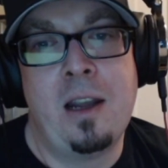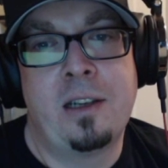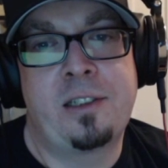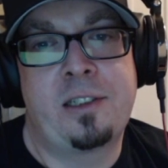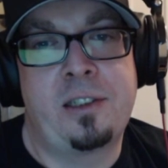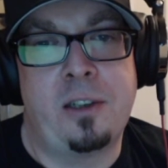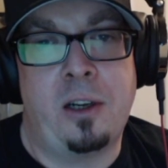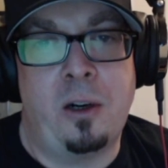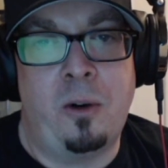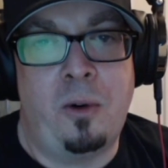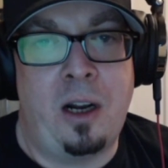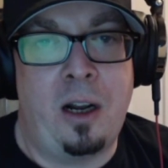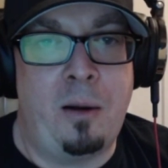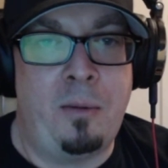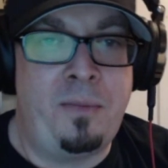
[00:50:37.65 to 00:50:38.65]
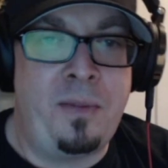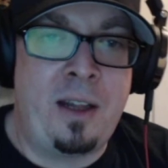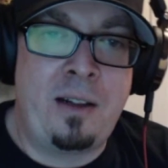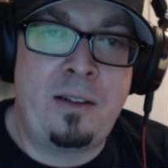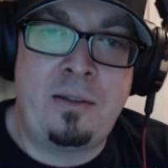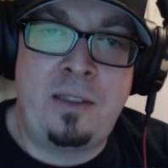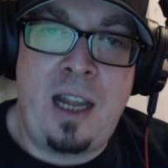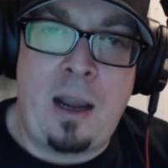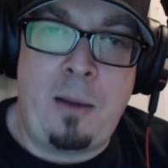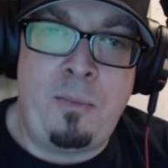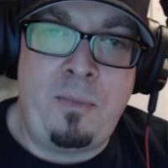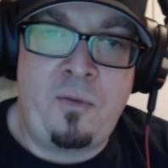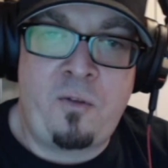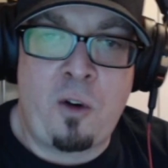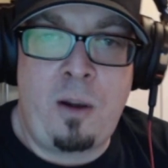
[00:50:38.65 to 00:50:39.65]
So
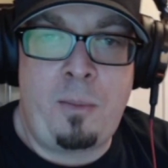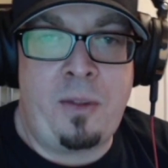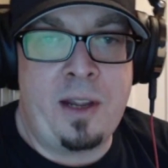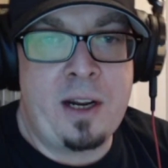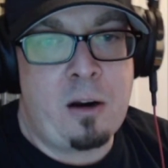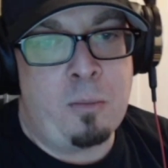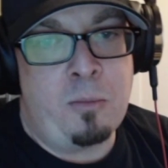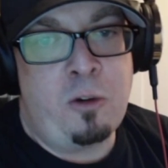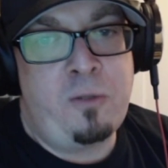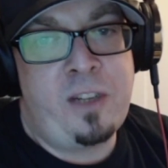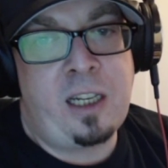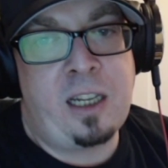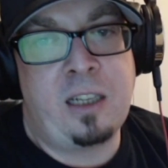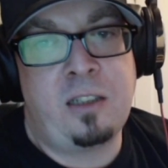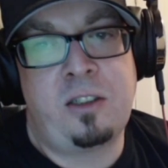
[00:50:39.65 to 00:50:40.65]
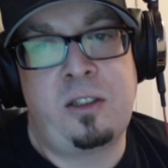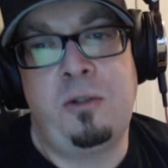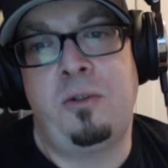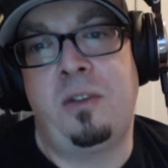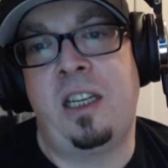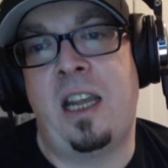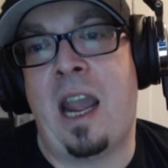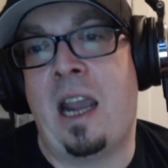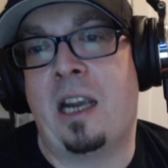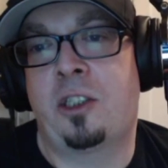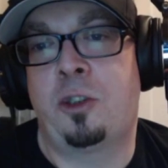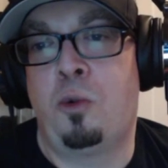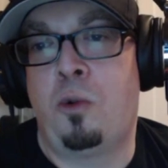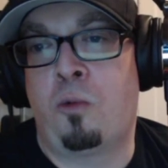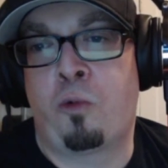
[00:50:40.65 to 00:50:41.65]
from there, moving into the
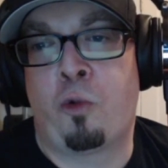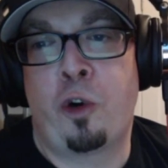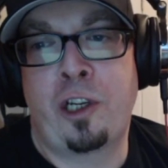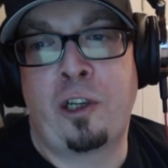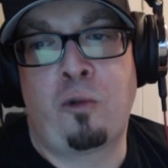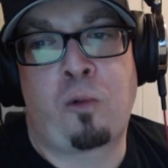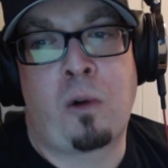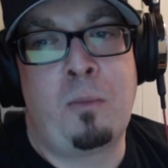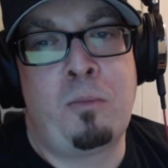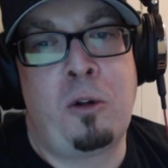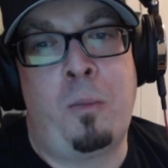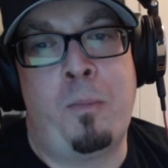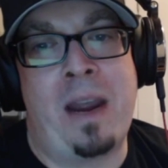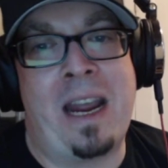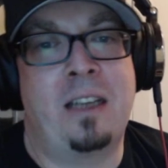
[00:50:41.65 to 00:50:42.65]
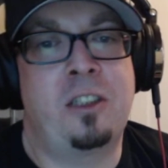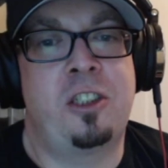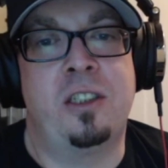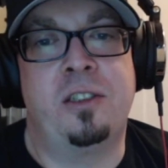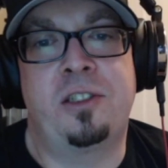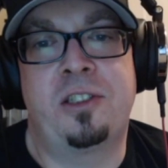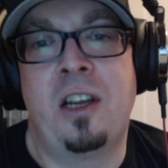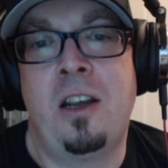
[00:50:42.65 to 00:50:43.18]
actual Royal Rumble matches,